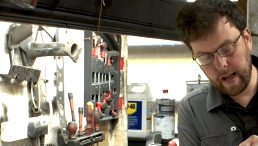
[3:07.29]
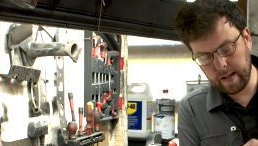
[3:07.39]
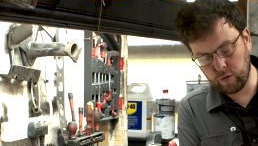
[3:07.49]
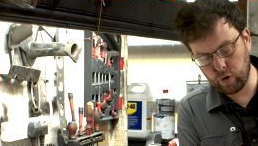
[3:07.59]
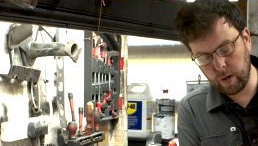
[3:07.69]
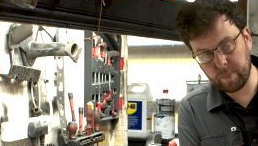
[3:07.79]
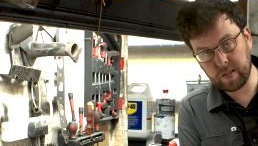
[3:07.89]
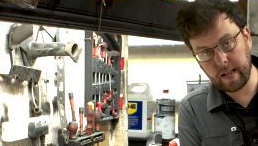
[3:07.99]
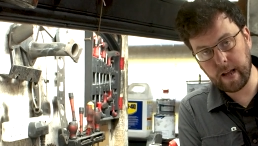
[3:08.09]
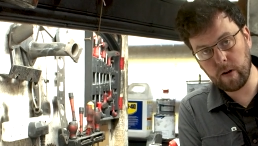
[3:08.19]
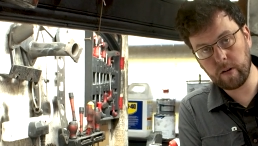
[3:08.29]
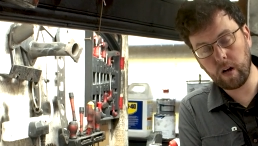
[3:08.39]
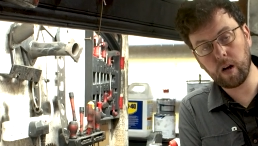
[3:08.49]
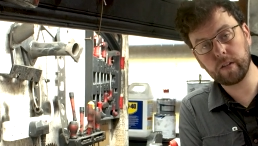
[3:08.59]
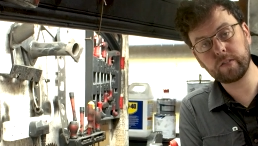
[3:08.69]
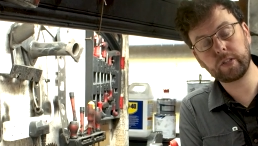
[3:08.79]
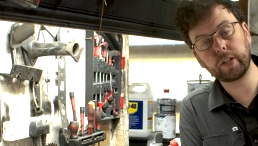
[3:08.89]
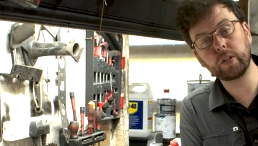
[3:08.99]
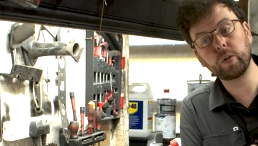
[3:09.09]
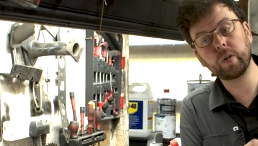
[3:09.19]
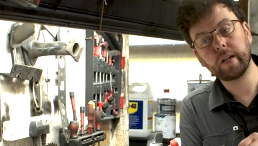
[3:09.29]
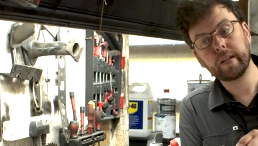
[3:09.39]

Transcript: and drips down onto